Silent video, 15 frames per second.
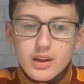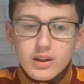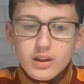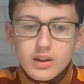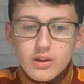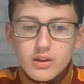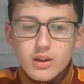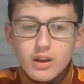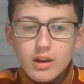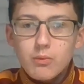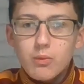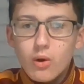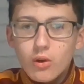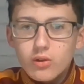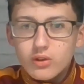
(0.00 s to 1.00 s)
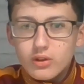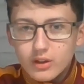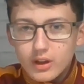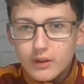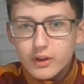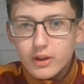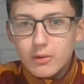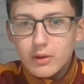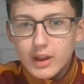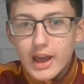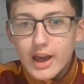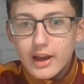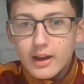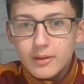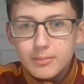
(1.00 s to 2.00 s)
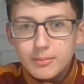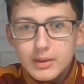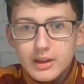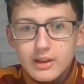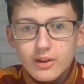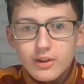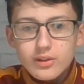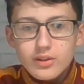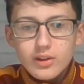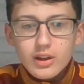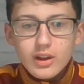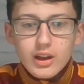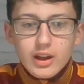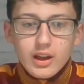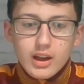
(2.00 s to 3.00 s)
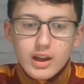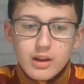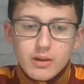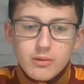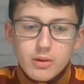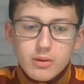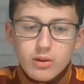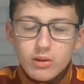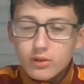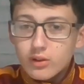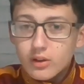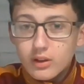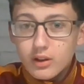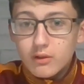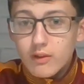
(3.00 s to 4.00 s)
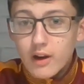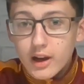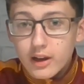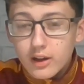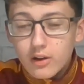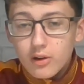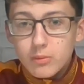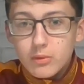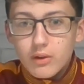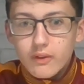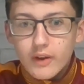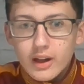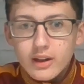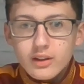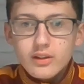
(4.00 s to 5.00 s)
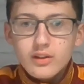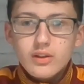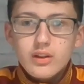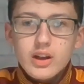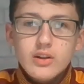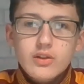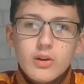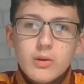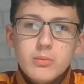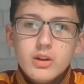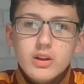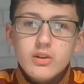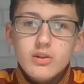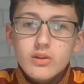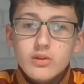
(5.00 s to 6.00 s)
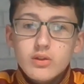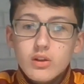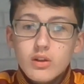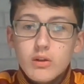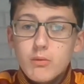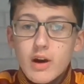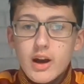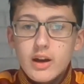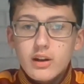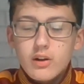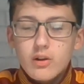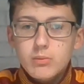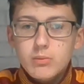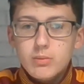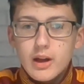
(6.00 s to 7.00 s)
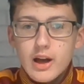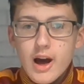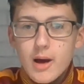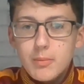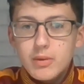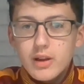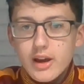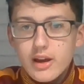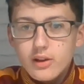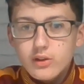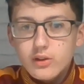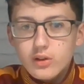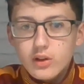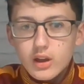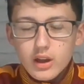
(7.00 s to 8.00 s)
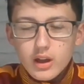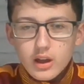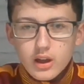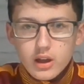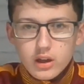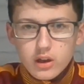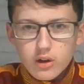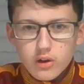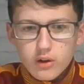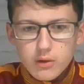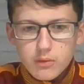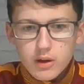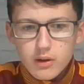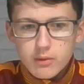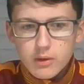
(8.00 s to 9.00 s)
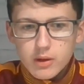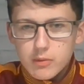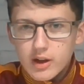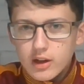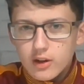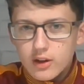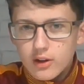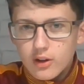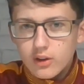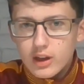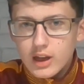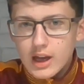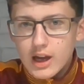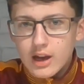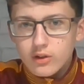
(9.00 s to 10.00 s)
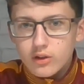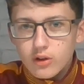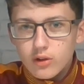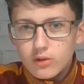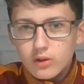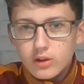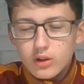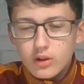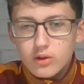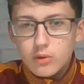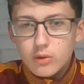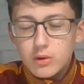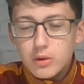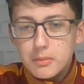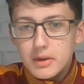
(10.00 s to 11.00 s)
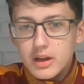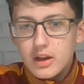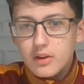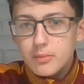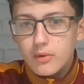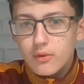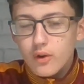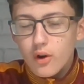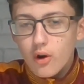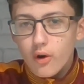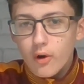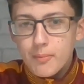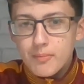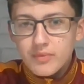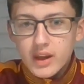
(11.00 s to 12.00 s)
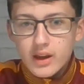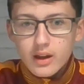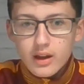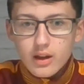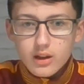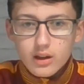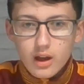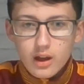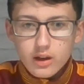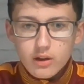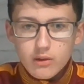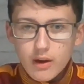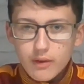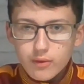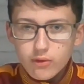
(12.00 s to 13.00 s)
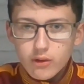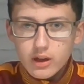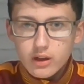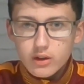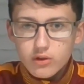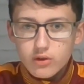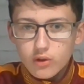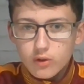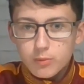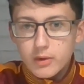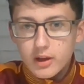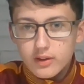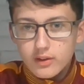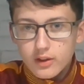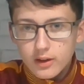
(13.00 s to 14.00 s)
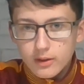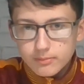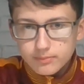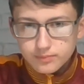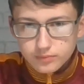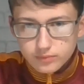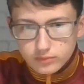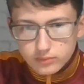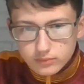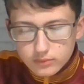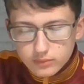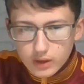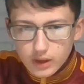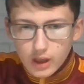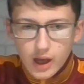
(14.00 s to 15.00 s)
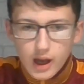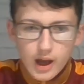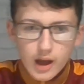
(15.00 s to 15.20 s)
it was if you were there, because he was constantly winding up the fans. Lee Tomlin constantly winding up our players. He went in on Lee Angle a couple of minutes before, and the referee just missed it. But